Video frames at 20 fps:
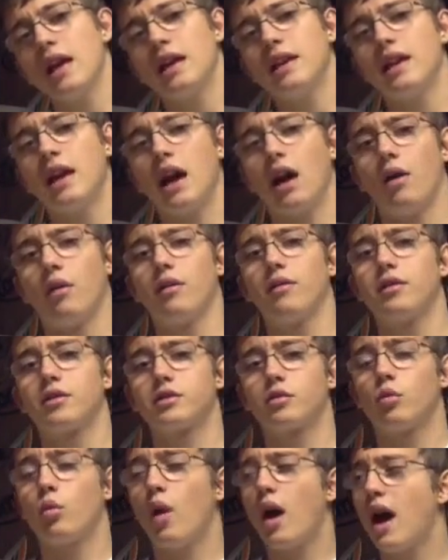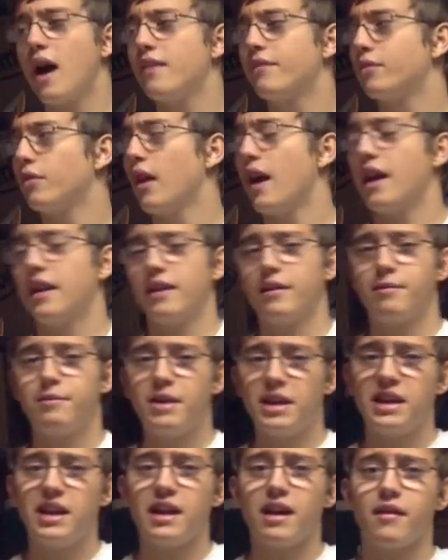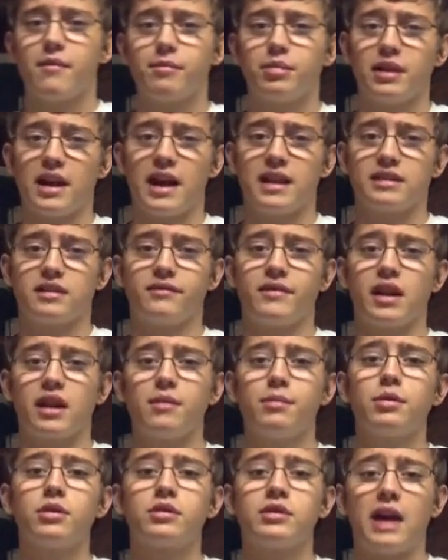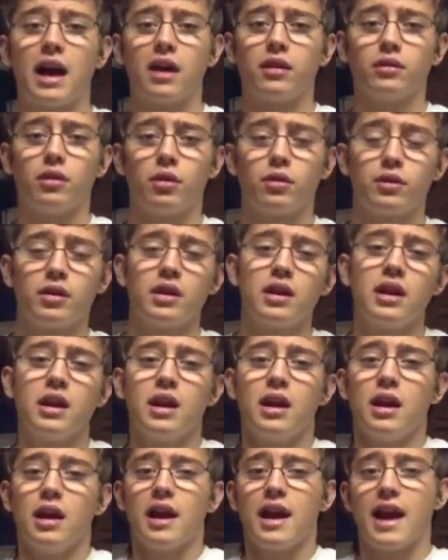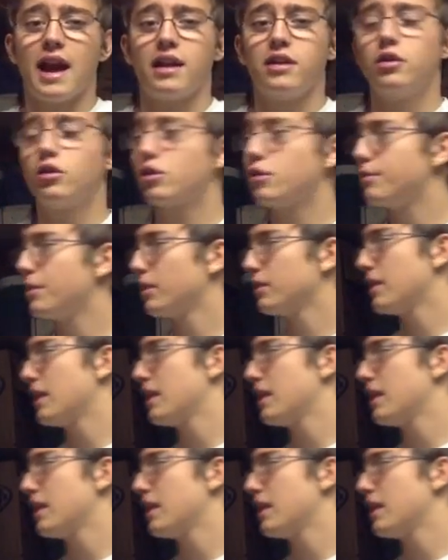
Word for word: Now, there's a wide variety of PDF plans available to download, and you can build